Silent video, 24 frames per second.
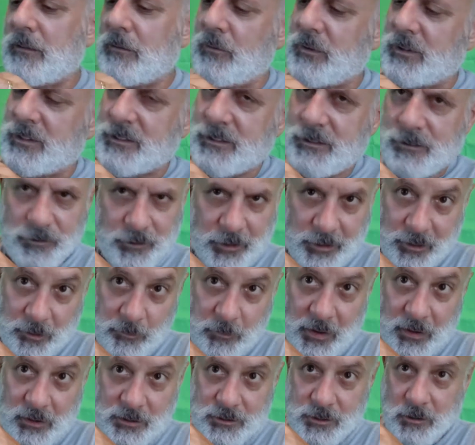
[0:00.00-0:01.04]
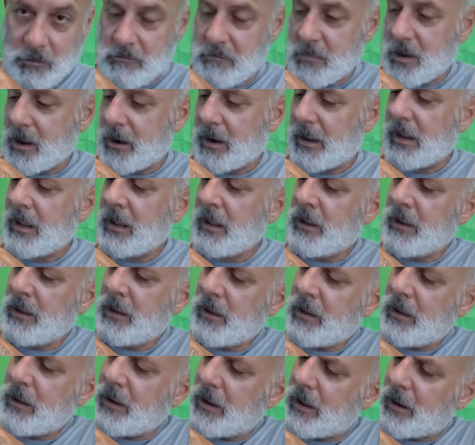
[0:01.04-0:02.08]
We still need to make some money,
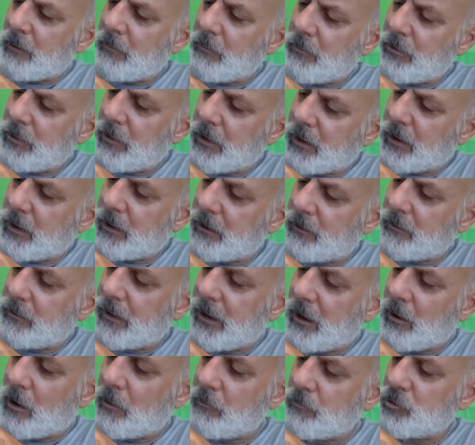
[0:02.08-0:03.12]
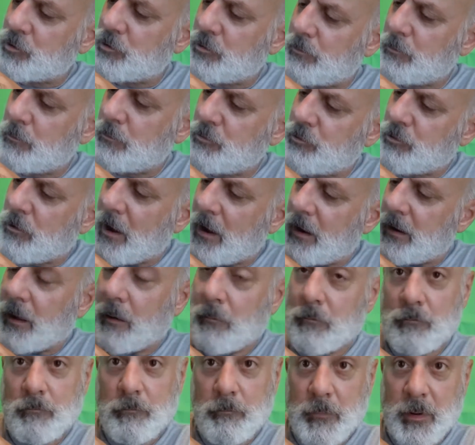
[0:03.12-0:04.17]
and I'm thinking, I'm
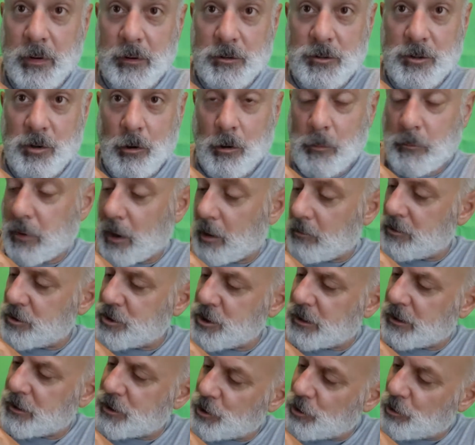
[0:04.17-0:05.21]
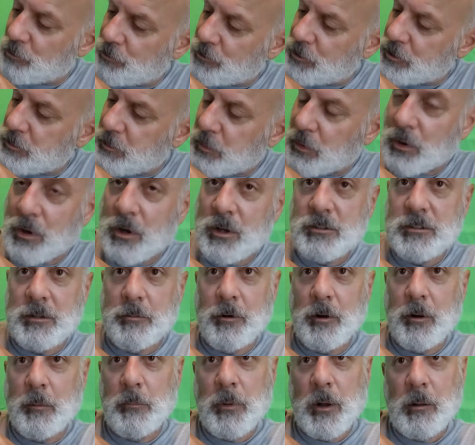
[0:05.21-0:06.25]
started publishing children's books. I'm
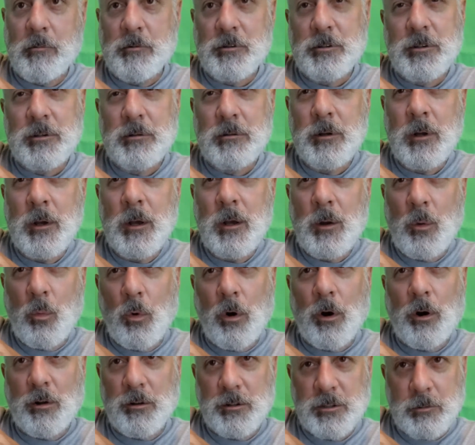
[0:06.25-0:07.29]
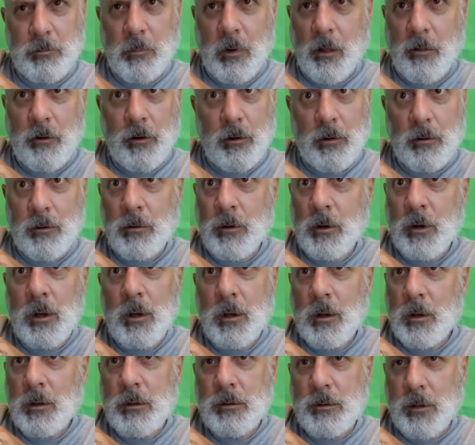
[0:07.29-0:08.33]
going to work on some other
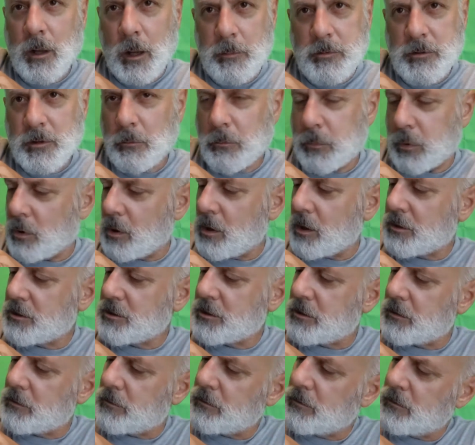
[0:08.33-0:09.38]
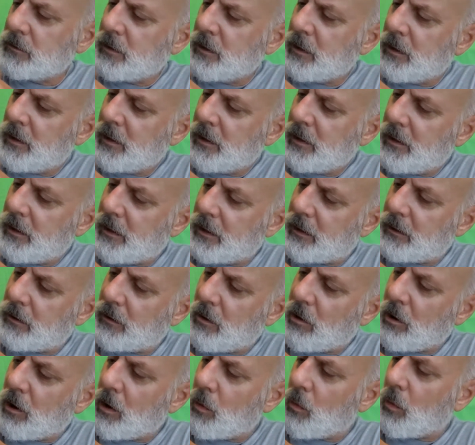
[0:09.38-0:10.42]
types of books and
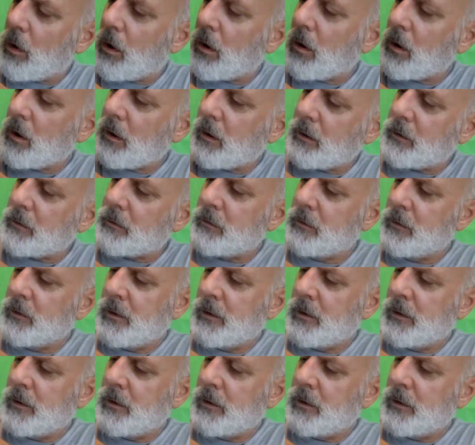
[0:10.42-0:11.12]
artwork, and